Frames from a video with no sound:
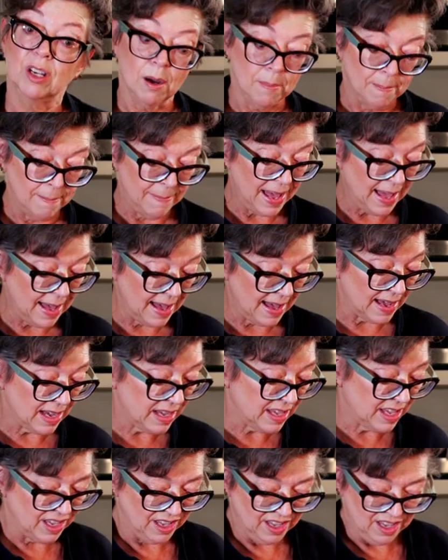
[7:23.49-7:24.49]
come
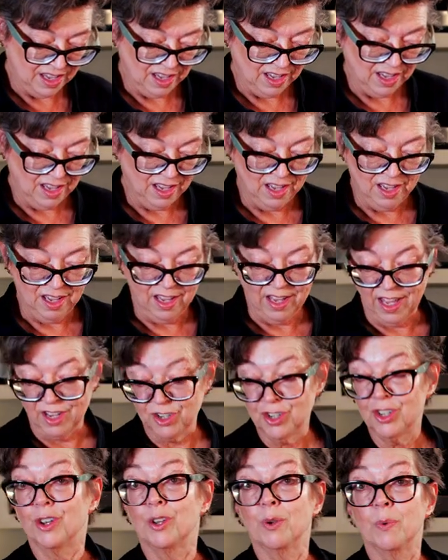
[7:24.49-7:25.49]
back
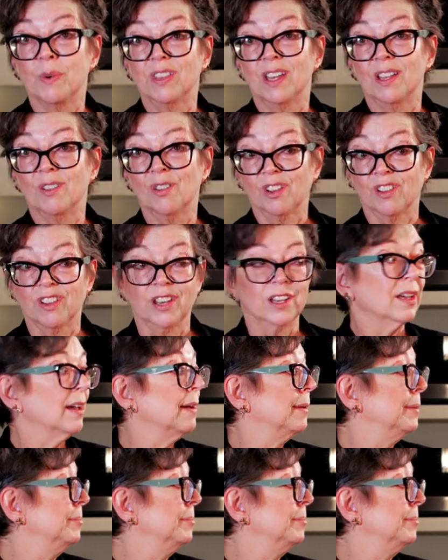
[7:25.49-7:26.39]
and show you what they look like.